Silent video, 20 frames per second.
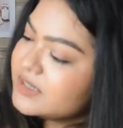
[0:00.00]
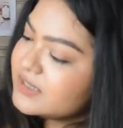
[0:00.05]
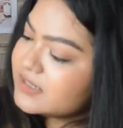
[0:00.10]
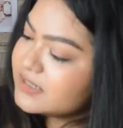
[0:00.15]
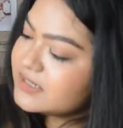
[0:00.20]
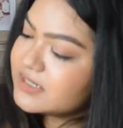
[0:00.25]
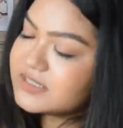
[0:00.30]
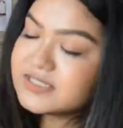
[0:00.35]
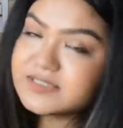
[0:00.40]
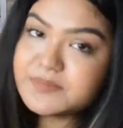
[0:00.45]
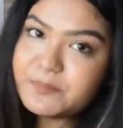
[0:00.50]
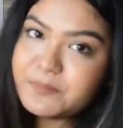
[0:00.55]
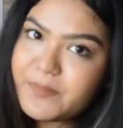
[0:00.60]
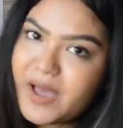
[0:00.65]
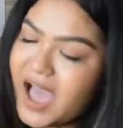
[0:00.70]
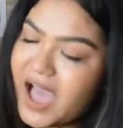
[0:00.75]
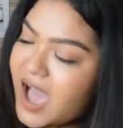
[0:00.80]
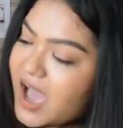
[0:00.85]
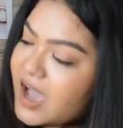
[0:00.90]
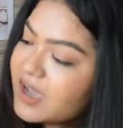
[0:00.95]
in its
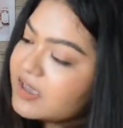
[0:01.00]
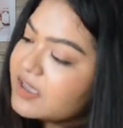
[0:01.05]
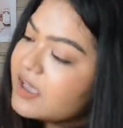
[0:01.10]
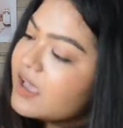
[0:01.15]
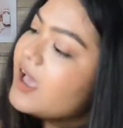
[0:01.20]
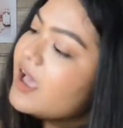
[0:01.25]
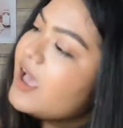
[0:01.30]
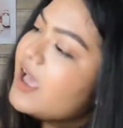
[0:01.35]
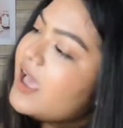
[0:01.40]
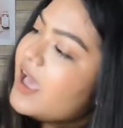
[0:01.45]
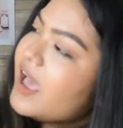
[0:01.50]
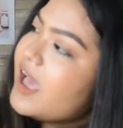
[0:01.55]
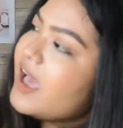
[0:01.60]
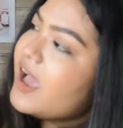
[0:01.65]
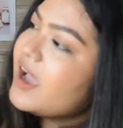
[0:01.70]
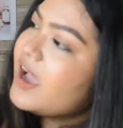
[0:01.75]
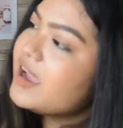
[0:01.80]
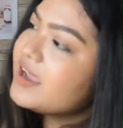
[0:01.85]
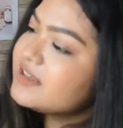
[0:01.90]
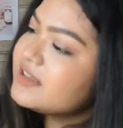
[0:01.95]
back
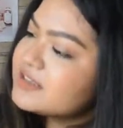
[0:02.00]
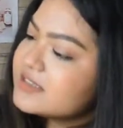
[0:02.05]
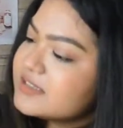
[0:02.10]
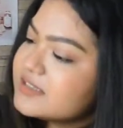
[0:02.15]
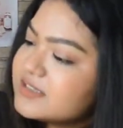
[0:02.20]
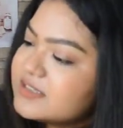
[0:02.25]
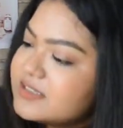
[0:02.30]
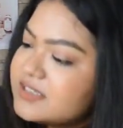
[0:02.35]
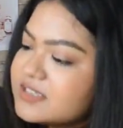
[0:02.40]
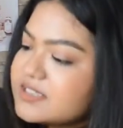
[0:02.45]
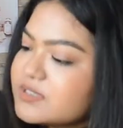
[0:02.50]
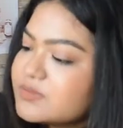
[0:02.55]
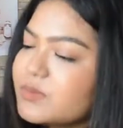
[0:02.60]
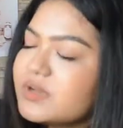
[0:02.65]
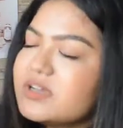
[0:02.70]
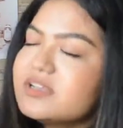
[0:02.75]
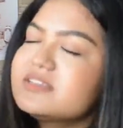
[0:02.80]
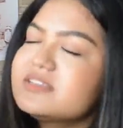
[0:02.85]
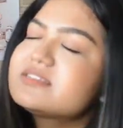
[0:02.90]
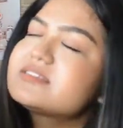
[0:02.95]
and this
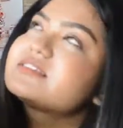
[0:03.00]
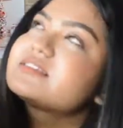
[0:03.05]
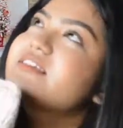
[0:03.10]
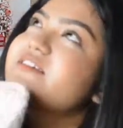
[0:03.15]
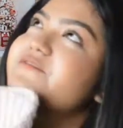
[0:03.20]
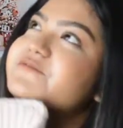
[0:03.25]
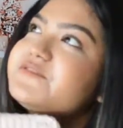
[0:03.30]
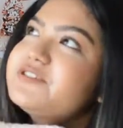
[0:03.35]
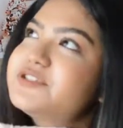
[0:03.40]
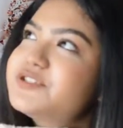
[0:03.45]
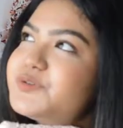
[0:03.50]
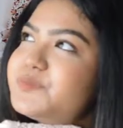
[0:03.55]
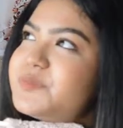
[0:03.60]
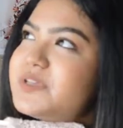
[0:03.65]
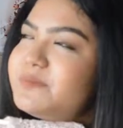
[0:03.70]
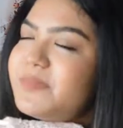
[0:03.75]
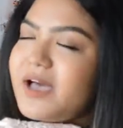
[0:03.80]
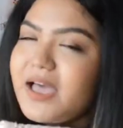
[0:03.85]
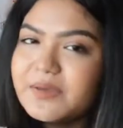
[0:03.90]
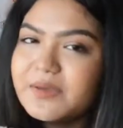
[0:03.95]
was gifted to me
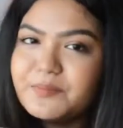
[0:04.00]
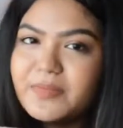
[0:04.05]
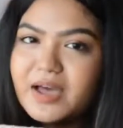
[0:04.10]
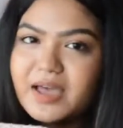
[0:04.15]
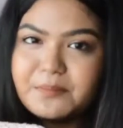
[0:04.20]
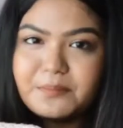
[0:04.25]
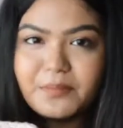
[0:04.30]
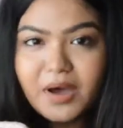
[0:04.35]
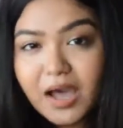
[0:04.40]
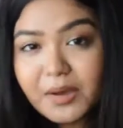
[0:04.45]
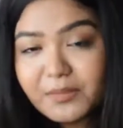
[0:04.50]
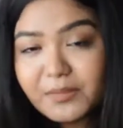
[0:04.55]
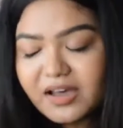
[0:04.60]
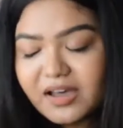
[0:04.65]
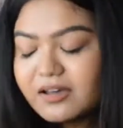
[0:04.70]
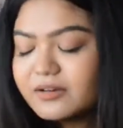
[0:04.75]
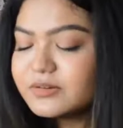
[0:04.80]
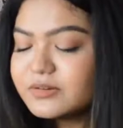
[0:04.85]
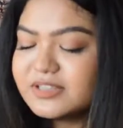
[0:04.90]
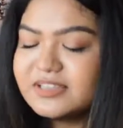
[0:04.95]
by my
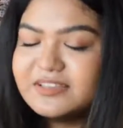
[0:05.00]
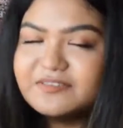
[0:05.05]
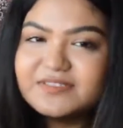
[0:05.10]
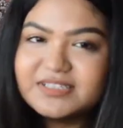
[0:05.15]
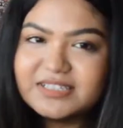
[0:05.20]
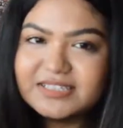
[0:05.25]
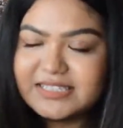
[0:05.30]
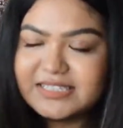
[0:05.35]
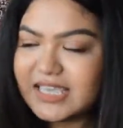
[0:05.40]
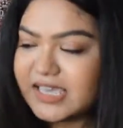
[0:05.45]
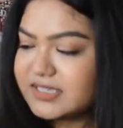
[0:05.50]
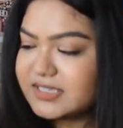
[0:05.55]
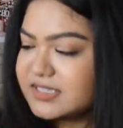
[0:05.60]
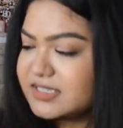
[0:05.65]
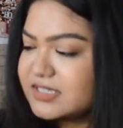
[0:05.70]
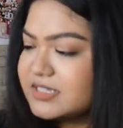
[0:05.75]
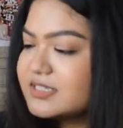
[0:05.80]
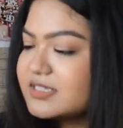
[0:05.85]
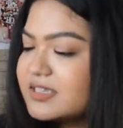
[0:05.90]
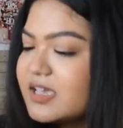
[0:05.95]
mama who lives in
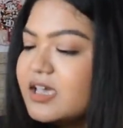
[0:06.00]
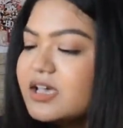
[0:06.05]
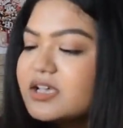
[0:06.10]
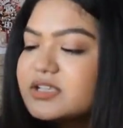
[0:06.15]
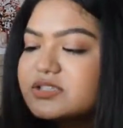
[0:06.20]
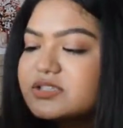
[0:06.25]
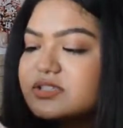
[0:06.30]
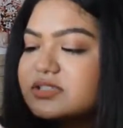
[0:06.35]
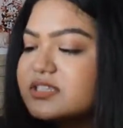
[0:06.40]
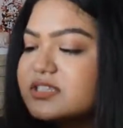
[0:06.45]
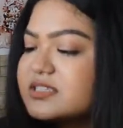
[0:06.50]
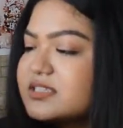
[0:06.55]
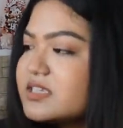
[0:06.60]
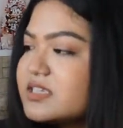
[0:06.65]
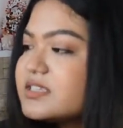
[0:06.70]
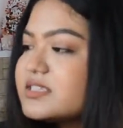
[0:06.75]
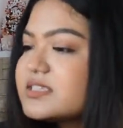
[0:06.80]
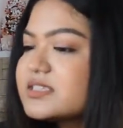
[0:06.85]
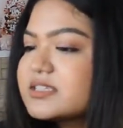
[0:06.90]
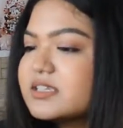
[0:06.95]
Texas so this
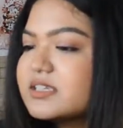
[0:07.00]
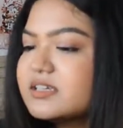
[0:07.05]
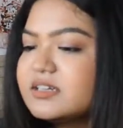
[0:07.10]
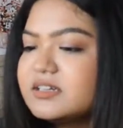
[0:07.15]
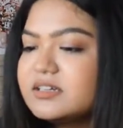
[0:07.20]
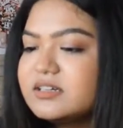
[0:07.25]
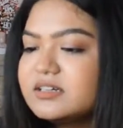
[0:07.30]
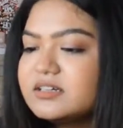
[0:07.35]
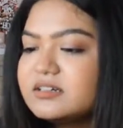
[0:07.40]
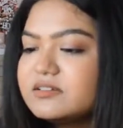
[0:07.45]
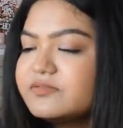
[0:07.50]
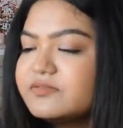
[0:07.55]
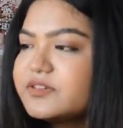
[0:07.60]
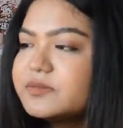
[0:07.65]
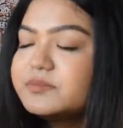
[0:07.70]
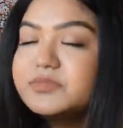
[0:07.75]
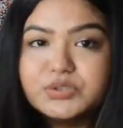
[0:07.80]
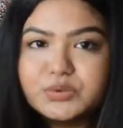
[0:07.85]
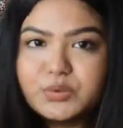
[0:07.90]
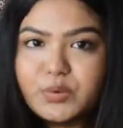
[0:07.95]
is uh,
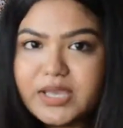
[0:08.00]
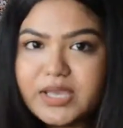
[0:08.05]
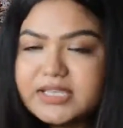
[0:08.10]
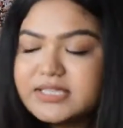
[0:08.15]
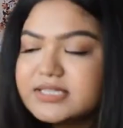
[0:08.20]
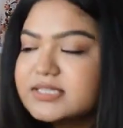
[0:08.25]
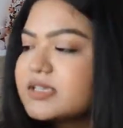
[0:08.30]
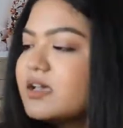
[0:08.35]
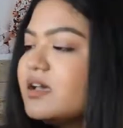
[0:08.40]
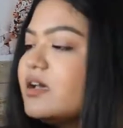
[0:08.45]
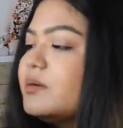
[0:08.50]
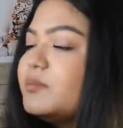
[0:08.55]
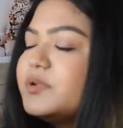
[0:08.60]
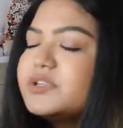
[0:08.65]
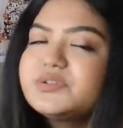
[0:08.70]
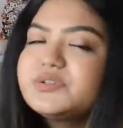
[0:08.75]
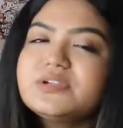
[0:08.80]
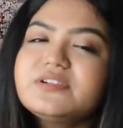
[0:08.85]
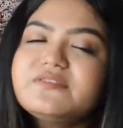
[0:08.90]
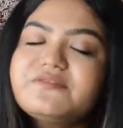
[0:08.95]
from US
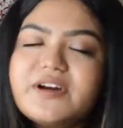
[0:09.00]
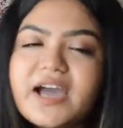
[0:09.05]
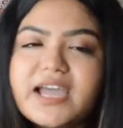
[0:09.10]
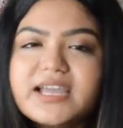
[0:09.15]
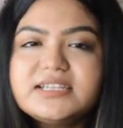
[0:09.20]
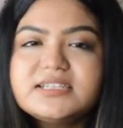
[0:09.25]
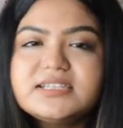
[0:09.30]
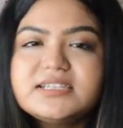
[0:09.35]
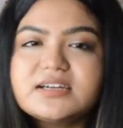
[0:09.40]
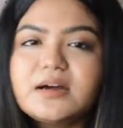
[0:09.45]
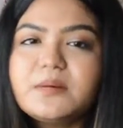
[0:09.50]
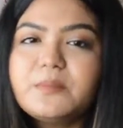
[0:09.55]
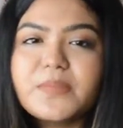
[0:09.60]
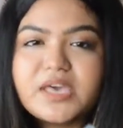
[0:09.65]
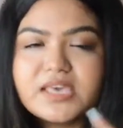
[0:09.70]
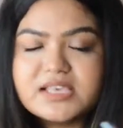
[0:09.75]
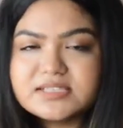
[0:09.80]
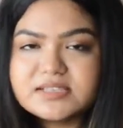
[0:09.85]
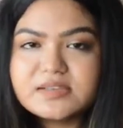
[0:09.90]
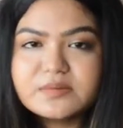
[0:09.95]
but you will find
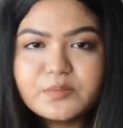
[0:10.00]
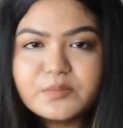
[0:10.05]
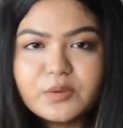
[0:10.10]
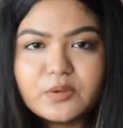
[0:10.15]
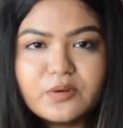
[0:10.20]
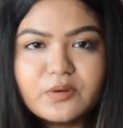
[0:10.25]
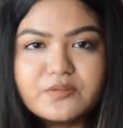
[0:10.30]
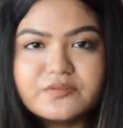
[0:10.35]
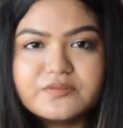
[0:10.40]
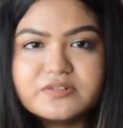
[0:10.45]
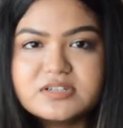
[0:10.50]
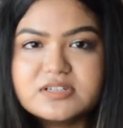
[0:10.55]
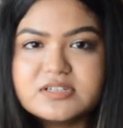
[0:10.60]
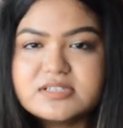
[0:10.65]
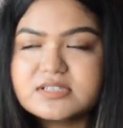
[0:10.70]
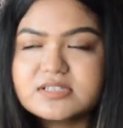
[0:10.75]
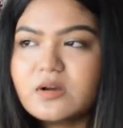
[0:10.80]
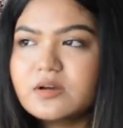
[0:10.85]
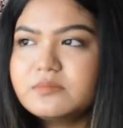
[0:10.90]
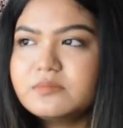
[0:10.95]
amazing
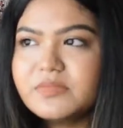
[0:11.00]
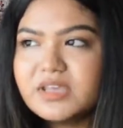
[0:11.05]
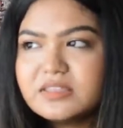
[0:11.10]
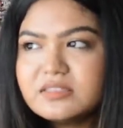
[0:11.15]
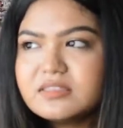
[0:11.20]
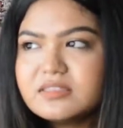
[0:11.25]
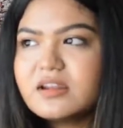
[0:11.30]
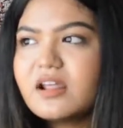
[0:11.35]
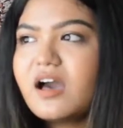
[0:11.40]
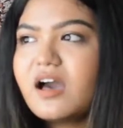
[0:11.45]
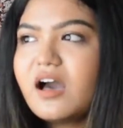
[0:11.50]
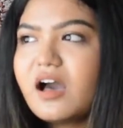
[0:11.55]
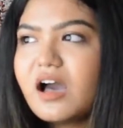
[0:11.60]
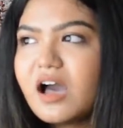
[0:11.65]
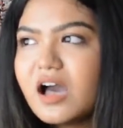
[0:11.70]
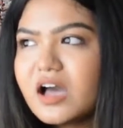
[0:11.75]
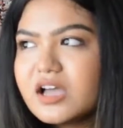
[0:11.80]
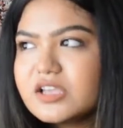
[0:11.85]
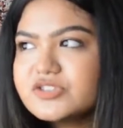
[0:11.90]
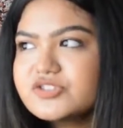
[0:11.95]
pullovers on Myntra,
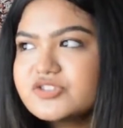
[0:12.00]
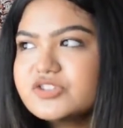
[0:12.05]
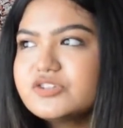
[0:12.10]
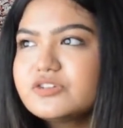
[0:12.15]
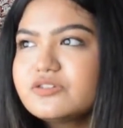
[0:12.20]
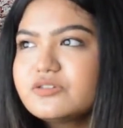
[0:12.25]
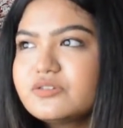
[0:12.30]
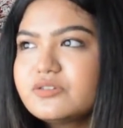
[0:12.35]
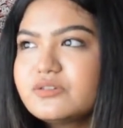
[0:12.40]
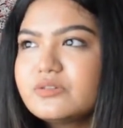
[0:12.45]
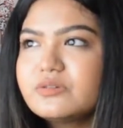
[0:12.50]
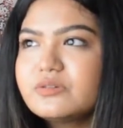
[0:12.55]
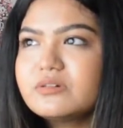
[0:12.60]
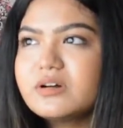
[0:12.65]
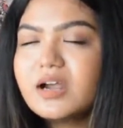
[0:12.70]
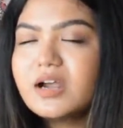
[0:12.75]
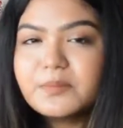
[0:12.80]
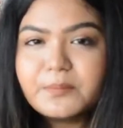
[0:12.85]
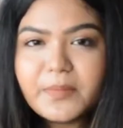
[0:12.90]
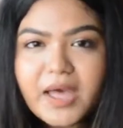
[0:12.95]
Ajio,
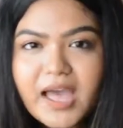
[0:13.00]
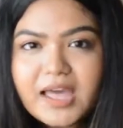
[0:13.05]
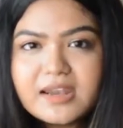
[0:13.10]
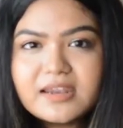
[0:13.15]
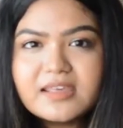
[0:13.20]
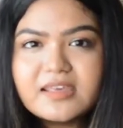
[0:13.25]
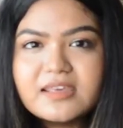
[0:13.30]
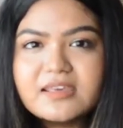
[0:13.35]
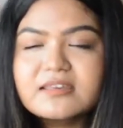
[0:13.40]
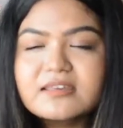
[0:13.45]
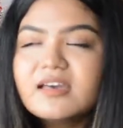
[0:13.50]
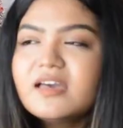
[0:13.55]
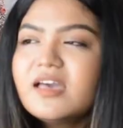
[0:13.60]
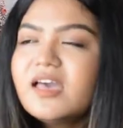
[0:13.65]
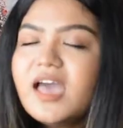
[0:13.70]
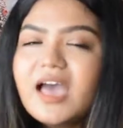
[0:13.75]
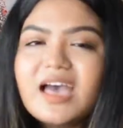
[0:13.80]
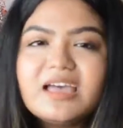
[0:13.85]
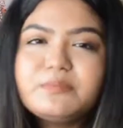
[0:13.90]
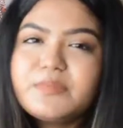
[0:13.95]
Urbanic
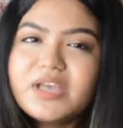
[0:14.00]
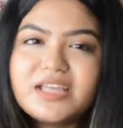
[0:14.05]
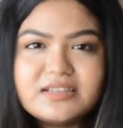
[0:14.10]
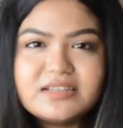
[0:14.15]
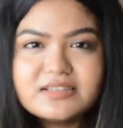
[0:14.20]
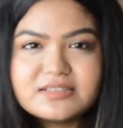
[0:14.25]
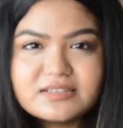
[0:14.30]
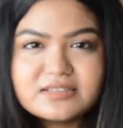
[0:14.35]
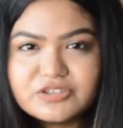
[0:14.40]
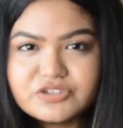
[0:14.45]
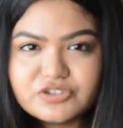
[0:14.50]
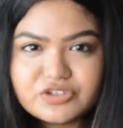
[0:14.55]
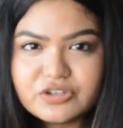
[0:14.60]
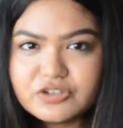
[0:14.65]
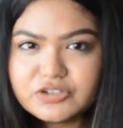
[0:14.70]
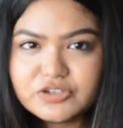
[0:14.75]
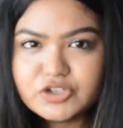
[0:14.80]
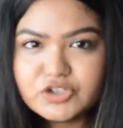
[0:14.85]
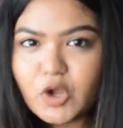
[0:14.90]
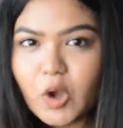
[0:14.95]
and many such
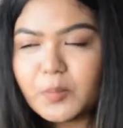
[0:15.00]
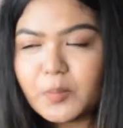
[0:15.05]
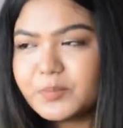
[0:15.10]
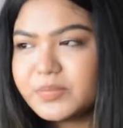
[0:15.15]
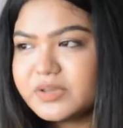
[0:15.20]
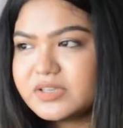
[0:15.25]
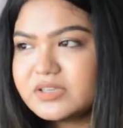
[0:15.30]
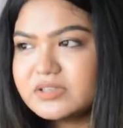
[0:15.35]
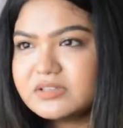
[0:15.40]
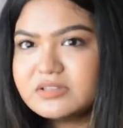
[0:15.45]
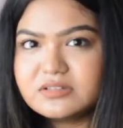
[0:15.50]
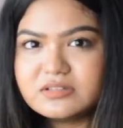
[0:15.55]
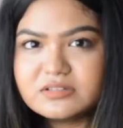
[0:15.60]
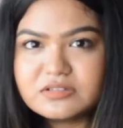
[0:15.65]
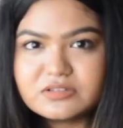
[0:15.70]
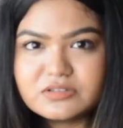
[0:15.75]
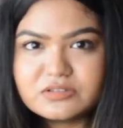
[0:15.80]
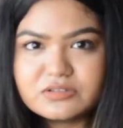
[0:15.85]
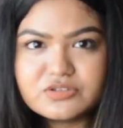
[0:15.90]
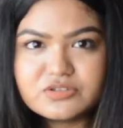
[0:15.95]
shopping
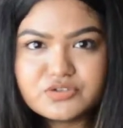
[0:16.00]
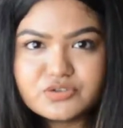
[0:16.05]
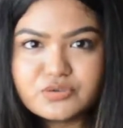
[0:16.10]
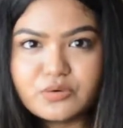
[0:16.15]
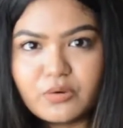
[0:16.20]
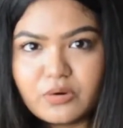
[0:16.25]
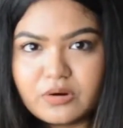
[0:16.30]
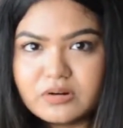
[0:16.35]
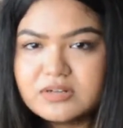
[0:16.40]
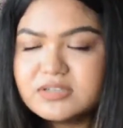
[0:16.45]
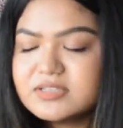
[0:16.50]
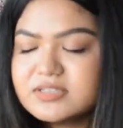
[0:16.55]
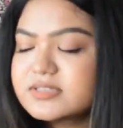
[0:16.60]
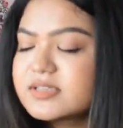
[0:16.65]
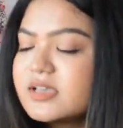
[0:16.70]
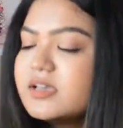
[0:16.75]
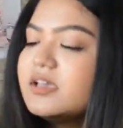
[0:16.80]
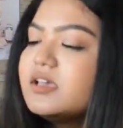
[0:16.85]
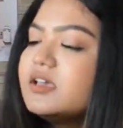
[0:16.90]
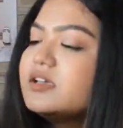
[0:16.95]
stores
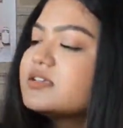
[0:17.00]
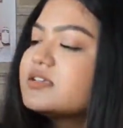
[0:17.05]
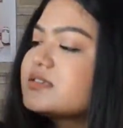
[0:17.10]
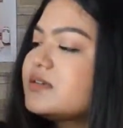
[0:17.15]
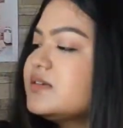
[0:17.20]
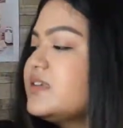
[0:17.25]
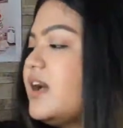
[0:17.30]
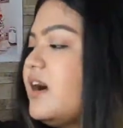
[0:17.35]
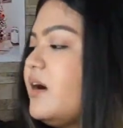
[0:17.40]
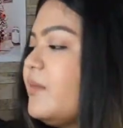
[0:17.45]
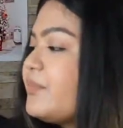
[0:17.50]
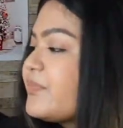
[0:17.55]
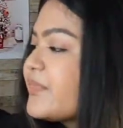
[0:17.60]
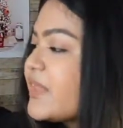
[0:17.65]
so yeah